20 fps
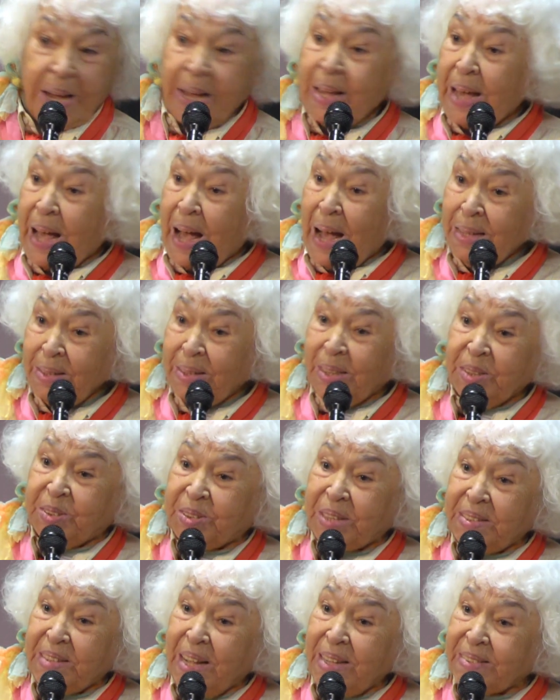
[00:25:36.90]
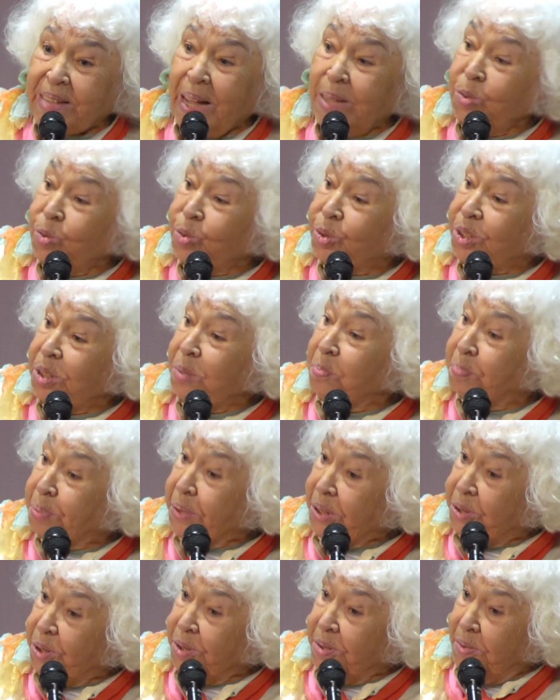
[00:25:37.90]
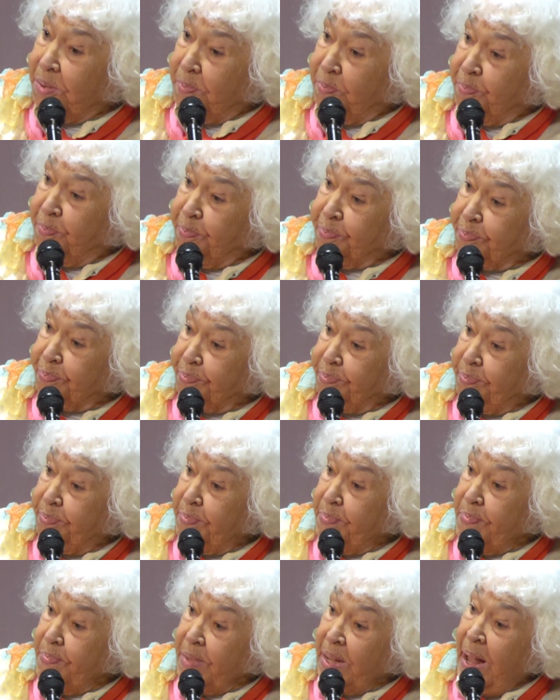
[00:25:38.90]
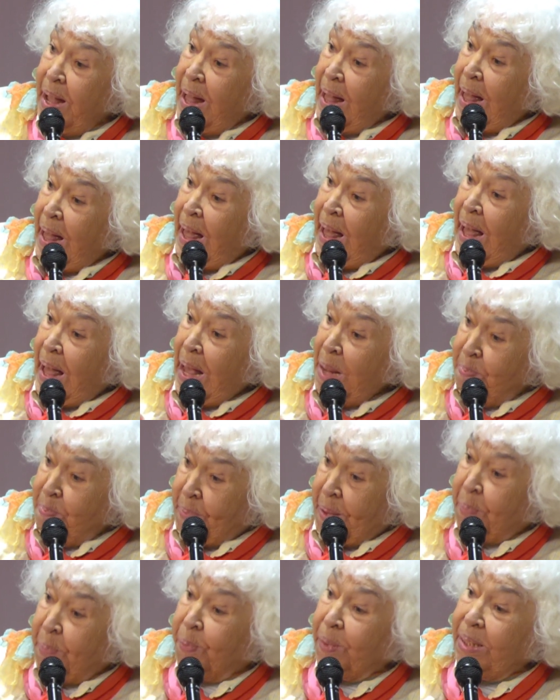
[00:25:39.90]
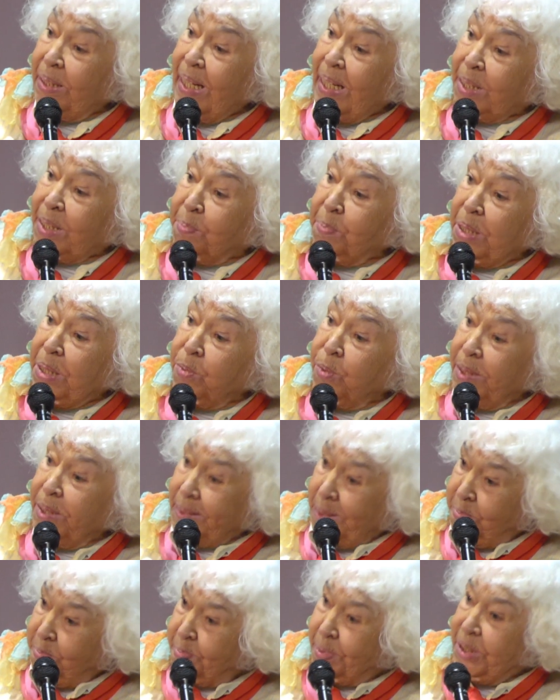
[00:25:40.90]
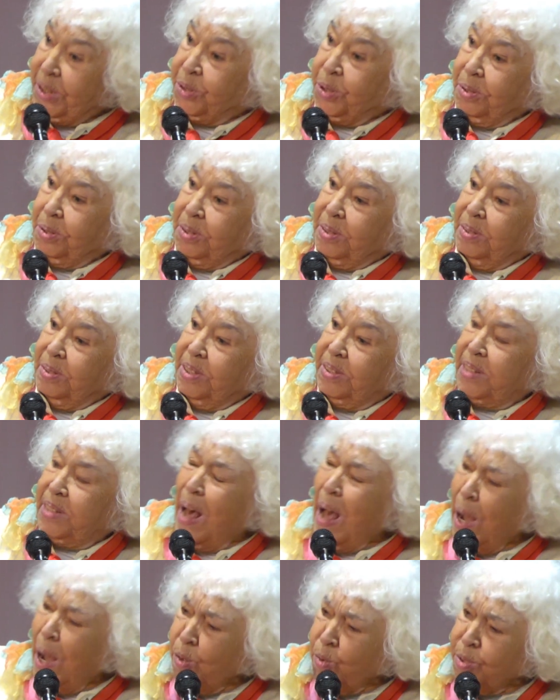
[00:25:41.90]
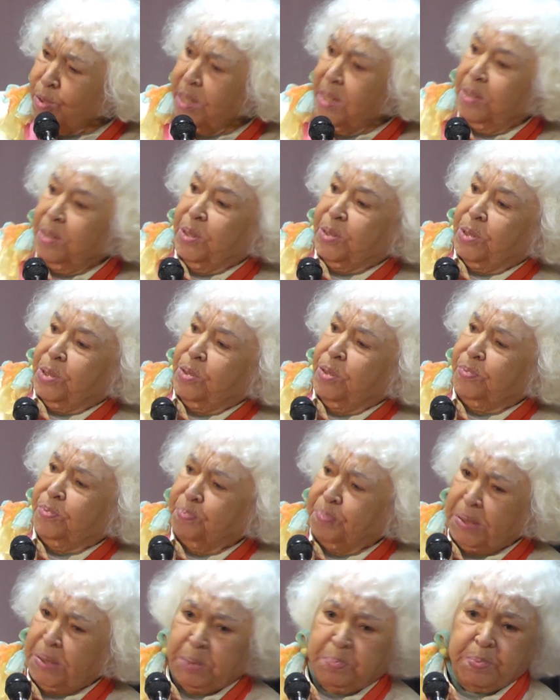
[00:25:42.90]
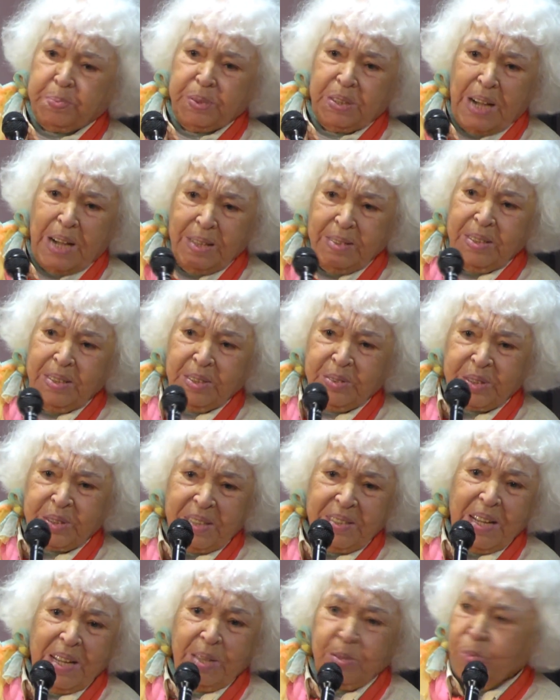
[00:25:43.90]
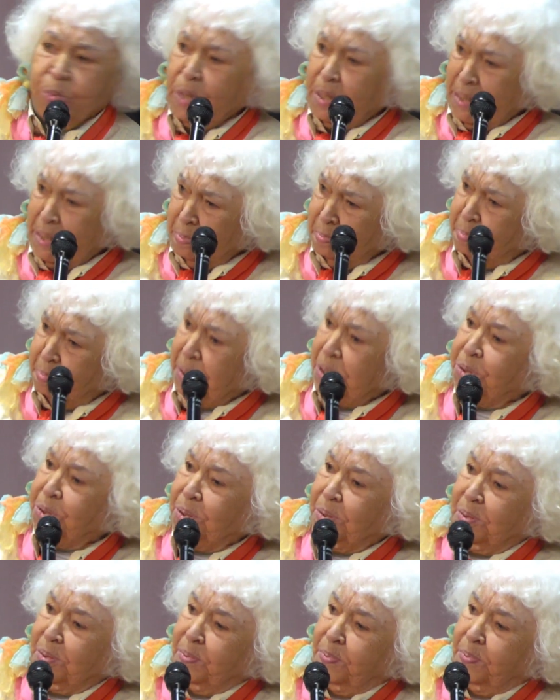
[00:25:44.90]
Under Sadat, I was in prison. And people like me were in prison. Thousands of people under Sadat were in prison.